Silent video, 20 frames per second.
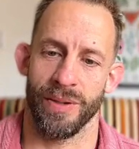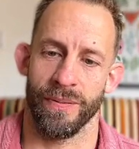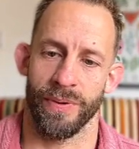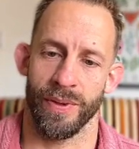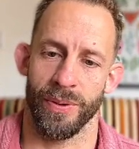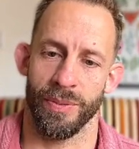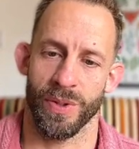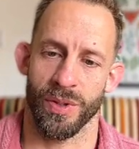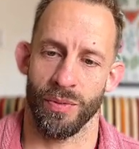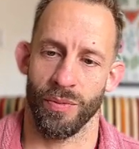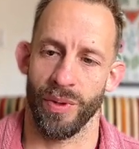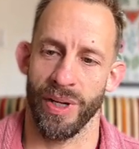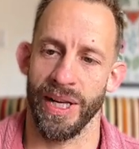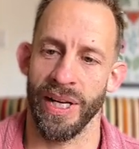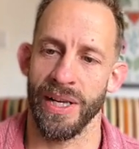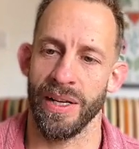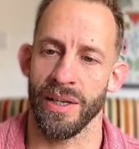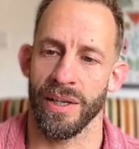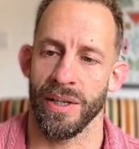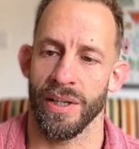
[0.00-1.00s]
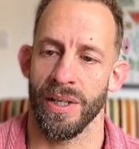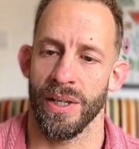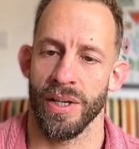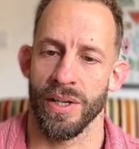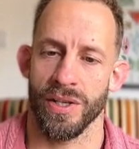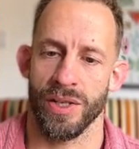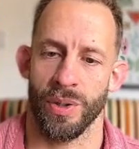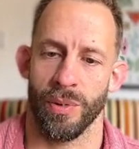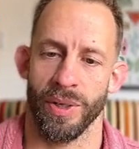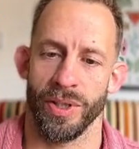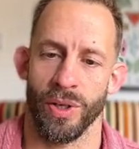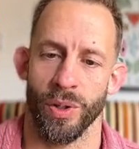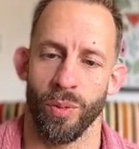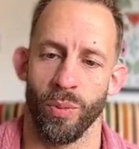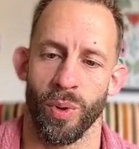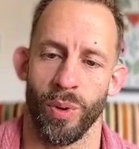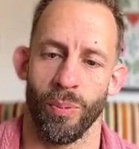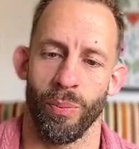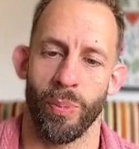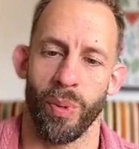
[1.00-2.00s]
for them to read. So I don't
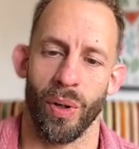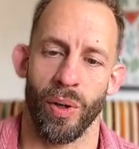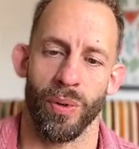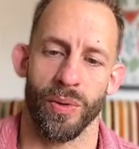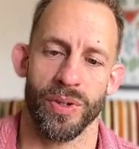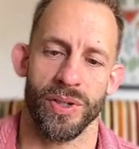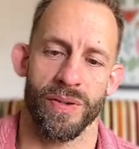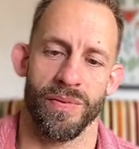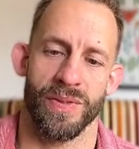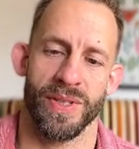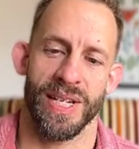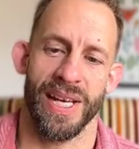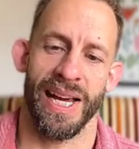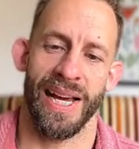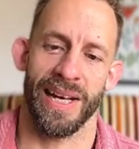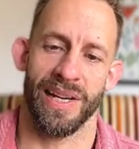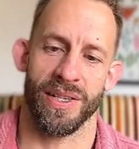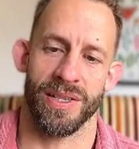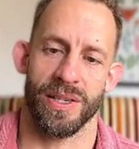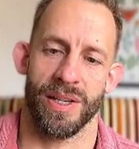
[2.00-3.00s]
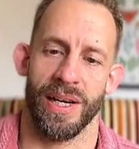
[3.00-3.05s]
want blocks of text.